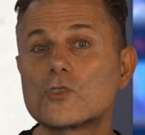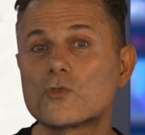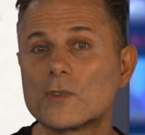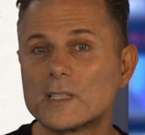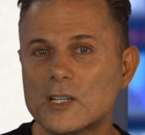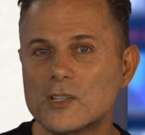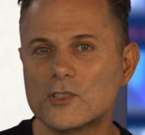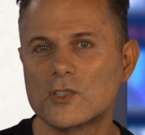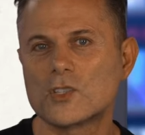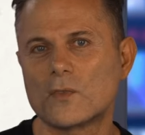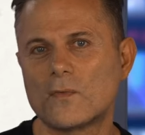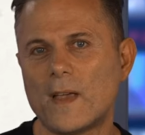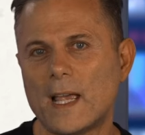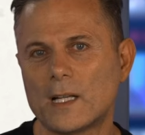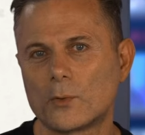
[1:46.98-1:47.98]
traditions
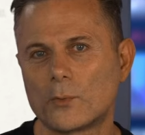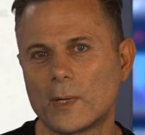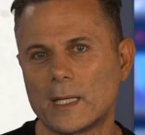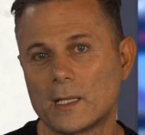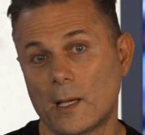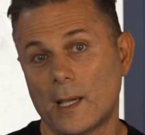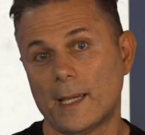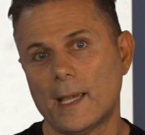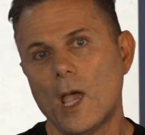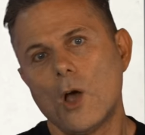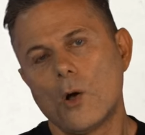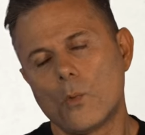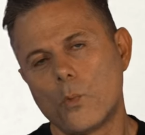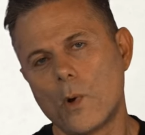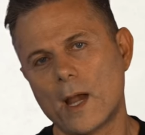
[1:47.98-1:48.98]
of Halloween, like
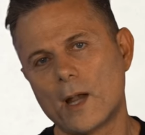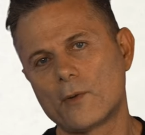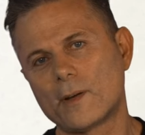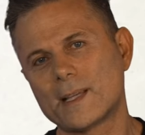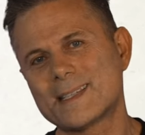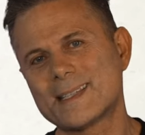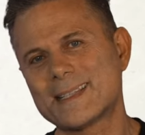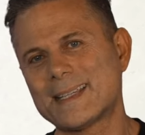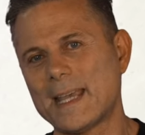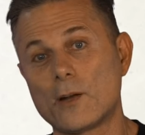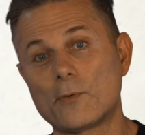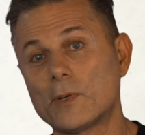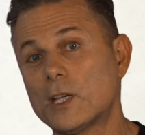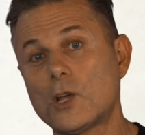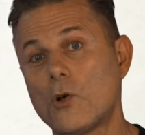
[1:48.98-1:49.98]
wearing
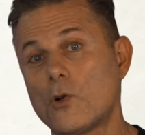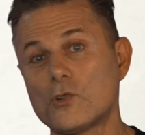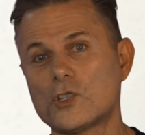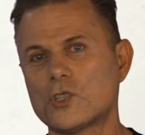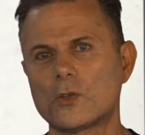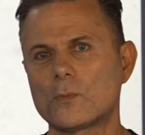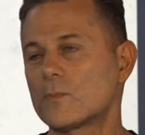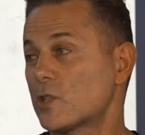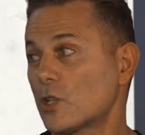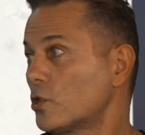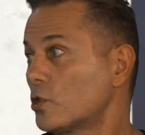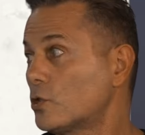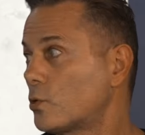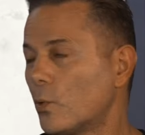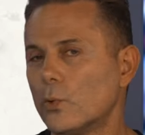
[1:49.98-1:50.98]
scary costumes
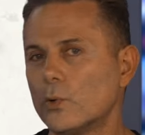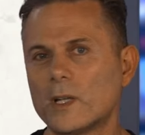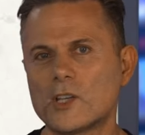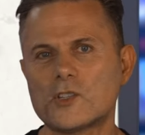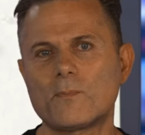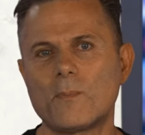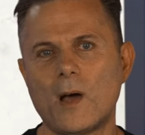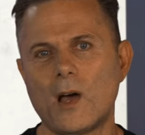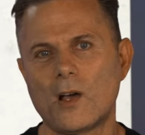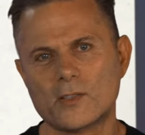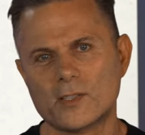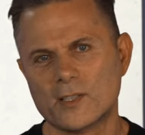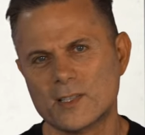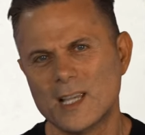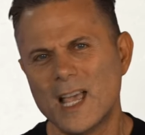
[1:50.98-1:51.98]
and ghoulish
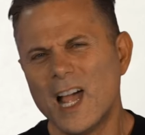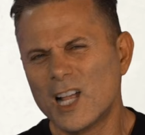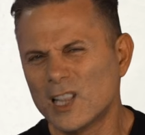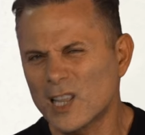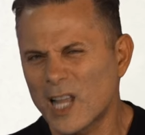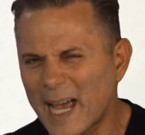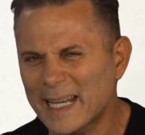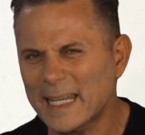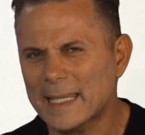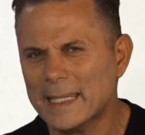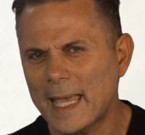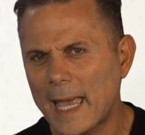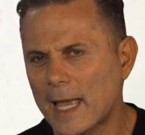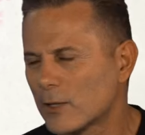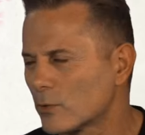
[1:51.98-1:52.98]
masks, lighting
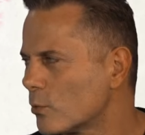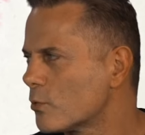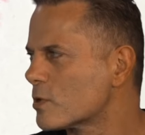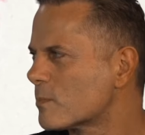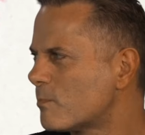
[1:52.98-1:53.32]
candles,